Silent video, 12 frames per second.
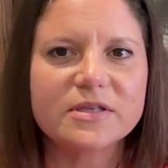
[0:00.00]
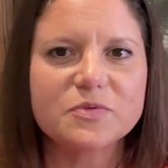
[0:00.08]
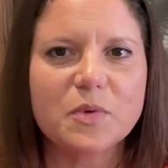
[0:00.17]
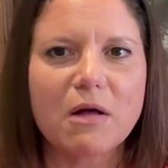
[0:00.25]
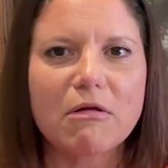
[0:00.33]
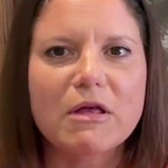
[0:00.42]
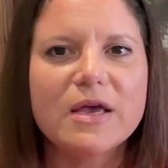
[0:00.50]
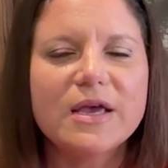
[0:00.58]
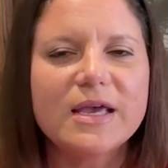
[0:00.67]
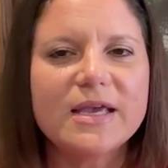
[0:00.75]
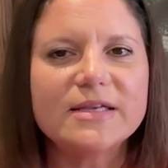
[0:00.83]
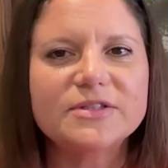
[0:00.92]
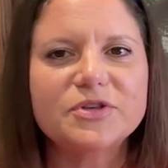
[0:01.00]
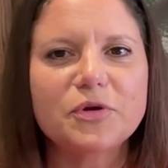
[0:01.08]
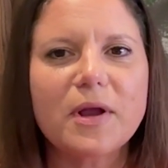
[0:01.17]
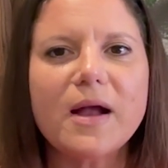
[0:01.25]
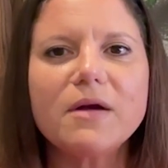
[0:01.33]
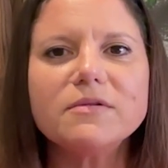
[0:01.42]
as well is
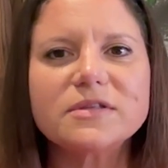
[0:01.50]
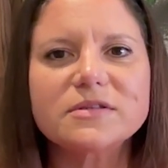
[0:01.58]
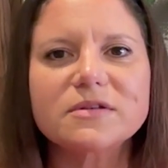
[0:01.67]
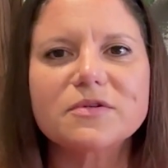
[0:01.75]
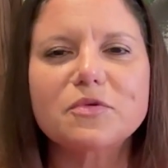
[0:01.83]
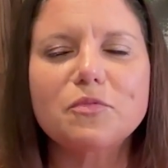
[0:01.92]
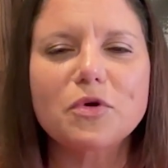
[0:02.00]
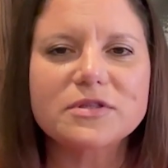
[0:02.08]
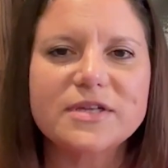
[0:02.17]
your house is a little more